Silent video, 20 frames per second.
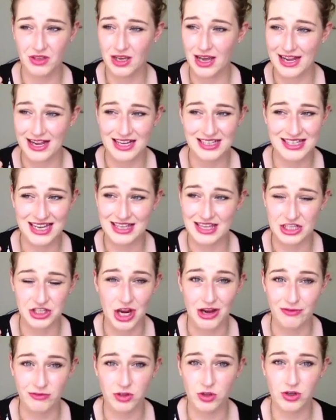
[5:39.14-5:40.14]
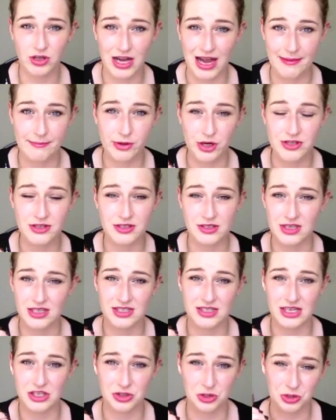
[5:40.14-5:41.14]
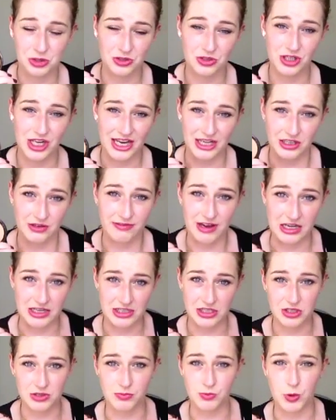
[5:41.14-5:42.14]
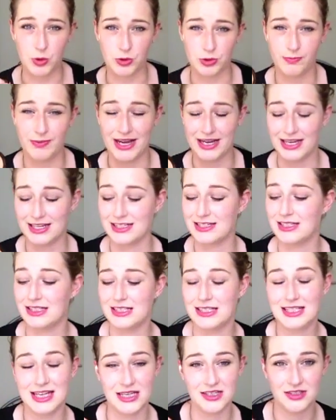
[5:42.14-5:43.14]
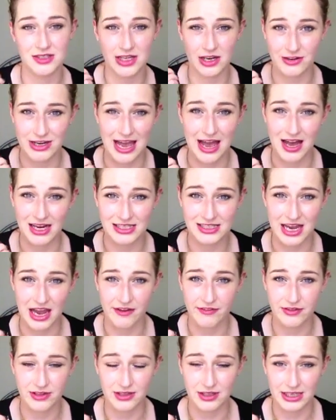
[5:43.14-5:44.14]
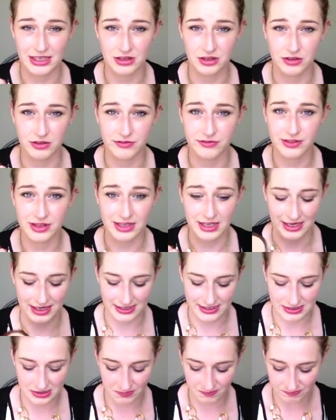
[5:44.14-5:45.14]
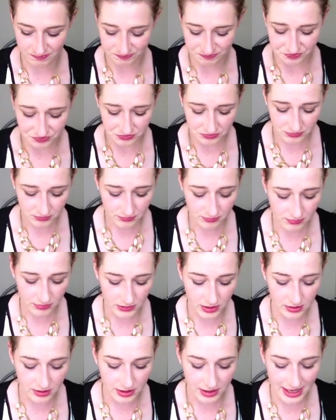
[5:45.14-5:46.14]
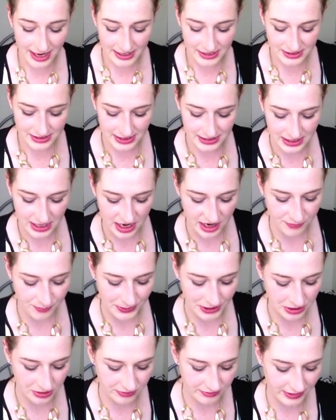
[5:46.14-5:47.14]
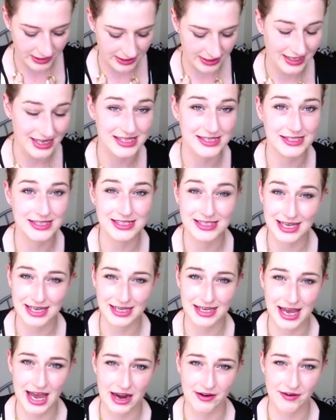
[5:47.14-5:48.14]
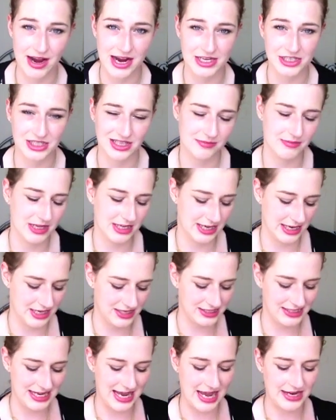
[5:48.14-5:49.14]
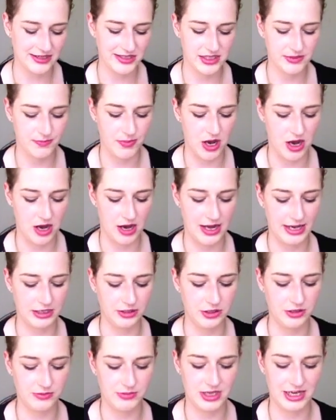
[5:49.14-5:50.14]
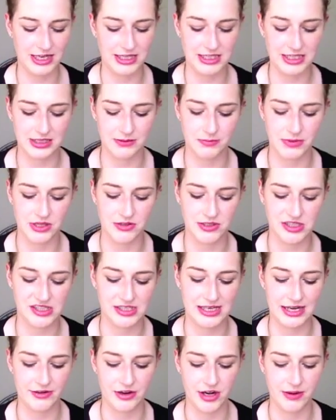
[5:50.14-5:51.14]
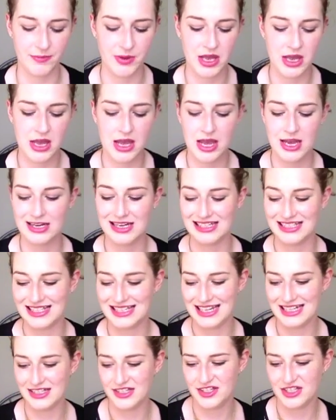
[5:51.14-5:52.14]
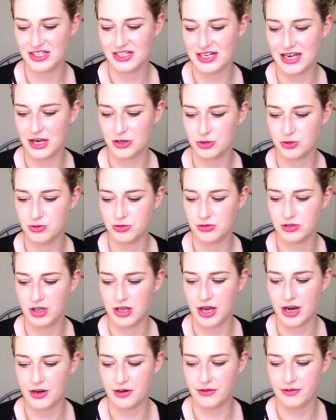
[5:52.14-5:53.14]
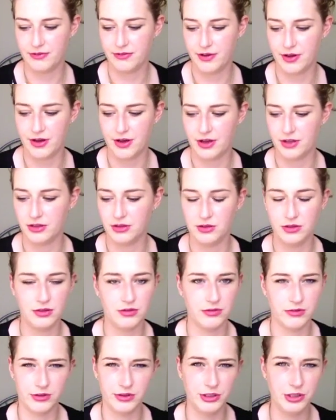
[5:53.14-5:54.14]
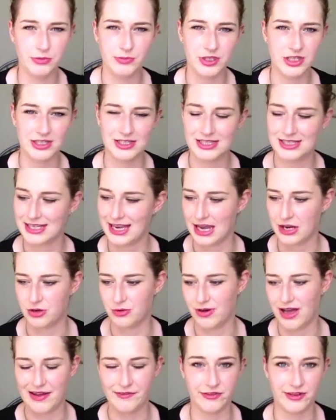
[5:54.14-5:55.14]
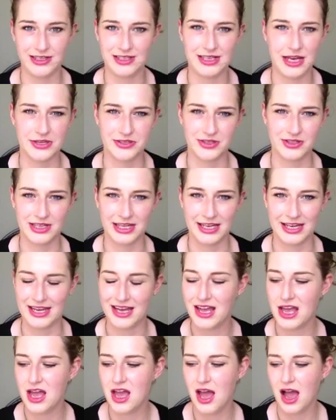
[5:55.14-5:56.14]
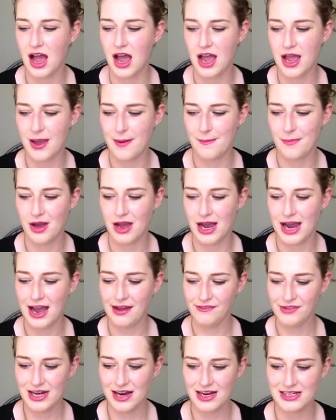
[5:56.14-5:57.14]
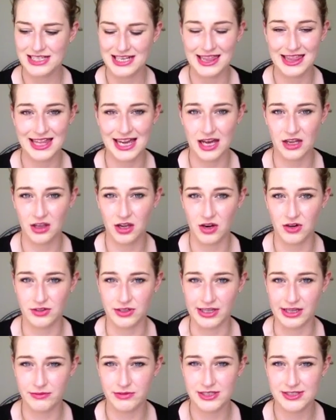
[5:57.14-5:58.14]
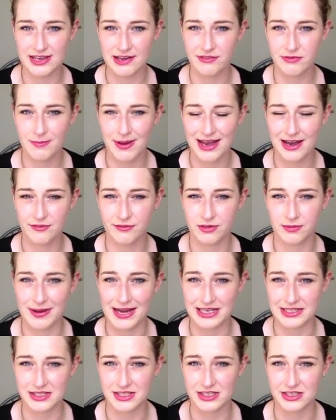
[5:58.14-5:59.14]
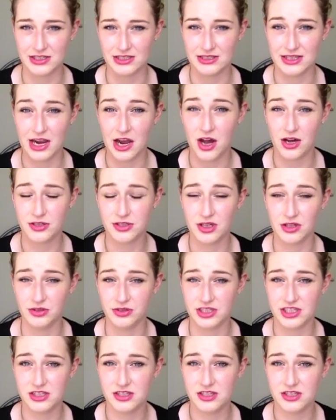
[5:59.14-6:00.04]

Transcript: like I say, they don't look like bronzers. They just look like you've added some warmth back into the skin. So yeah, I definitely love this. The next thing that I've been loving is a skincare item, and it is the N-Spa Illuminating Beauty Serum, and it's an instant natural glow for luminous skin, or whatever it says on here. I haven't had it that long. It was £7 from Asda, and they are sold